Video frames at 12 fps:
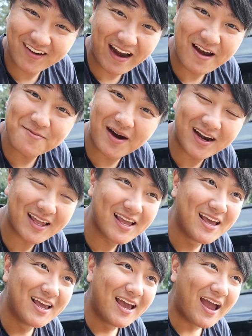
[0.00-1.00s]
You know,
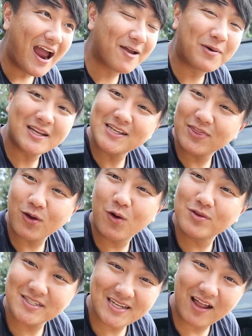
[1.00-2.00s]
everybody's got their
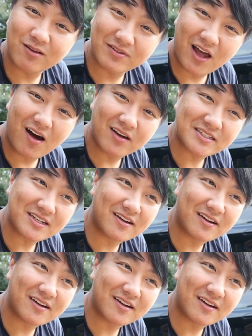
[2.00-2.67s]
own style of dogs.